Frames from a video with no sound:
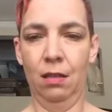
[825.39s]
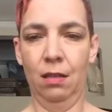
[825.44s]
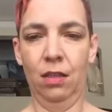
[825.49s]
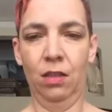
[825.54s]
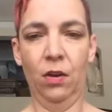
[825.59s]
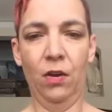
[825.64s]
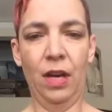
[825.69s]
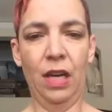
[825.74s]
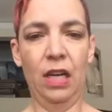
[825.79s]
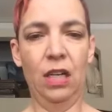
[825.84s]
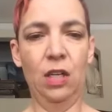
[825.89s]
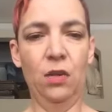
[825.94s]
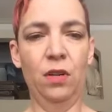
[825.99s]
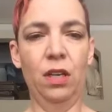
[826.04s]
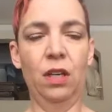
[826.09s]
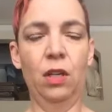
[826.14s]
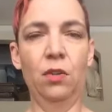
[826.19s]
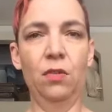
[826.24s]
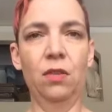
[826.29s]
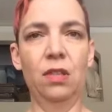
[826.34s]
Go ahead and you
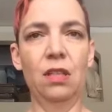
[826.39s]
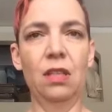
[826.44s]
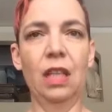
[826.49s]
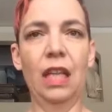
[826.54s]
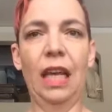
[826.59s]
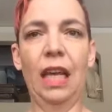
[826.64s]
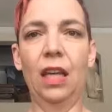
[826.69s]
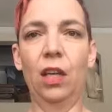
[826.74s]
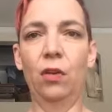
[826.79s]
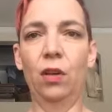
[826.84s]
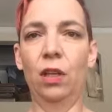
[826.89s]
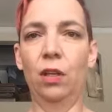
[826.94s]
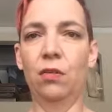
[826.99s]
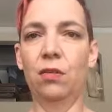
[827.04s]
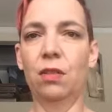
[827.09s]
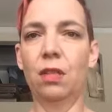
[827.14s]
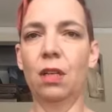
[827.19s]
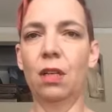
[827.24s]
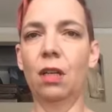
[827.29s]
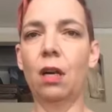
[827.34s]
can use like you can
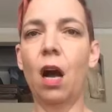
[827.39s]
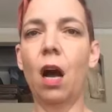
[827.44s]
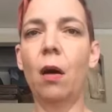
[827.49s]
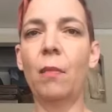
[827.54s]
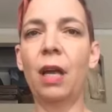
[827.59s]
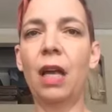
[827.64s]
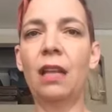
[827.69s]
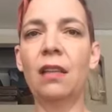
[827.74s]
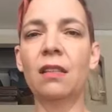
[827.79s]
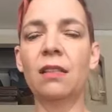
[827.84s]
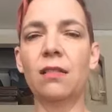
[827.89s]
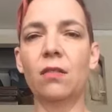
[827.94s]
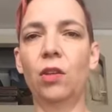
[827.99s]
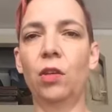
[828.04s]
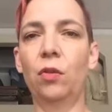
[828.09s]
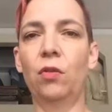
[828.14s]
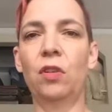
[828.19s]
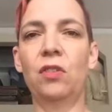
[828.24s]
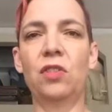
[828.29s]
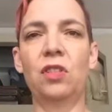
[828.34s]
use the comments, or
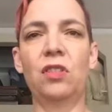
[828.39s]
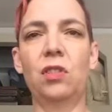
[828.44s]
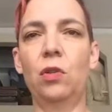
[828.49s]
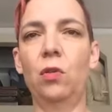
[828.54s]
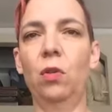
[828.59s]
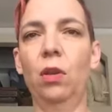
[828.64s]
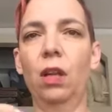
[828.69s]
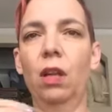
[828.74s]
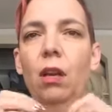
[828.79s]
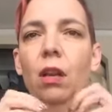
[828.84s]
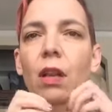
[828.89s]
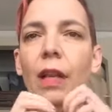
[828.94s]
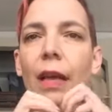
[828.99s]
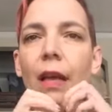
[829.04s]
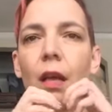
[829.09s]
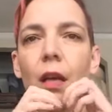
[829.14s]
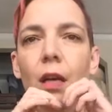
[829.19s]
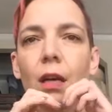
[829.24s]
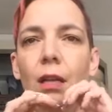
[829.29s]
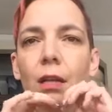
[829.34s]
you can just do a little
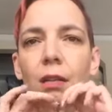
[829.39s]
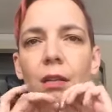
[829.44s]
like,